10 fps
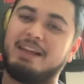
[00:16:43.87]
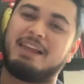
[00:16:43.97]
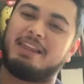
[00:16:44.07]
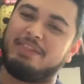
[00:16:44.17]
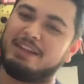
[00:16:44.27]

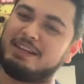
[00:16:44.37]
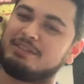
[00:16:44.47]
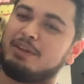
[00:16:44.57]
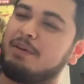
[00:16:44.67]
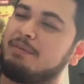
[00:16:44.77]
this.
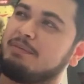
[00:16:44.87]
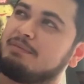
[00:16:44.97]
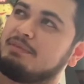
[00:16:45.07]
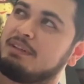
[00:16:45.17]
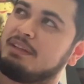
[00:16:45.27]

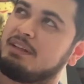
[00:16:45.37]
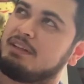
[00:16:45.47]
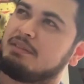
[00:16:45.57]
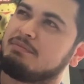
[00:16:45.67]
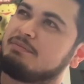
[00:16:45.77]

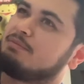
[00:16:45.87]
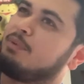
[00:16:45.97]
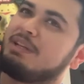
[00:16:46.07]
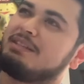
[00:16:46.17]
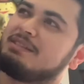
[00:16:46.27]
What
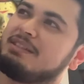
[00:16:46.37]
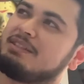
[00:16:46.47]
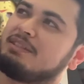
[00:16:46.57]
is this?